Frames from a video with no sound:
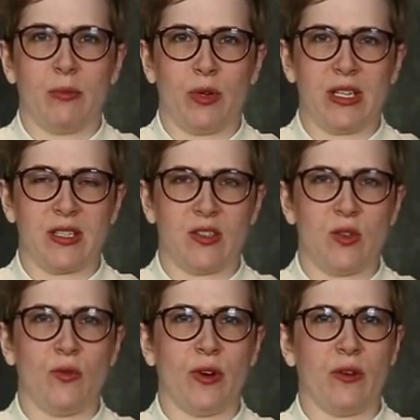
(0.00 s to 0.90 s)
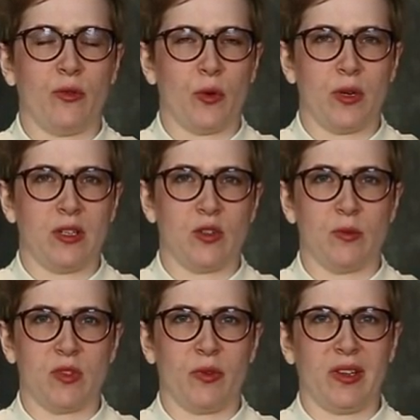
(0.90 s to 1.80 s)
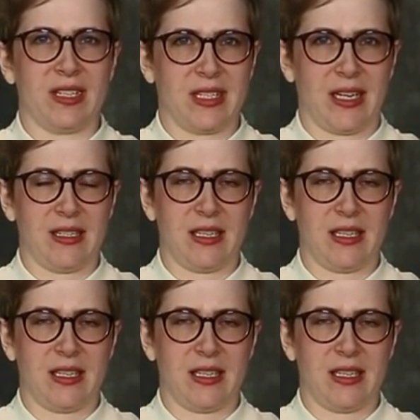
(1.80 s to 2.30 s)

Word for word: It brings it too far forward in terms of where the side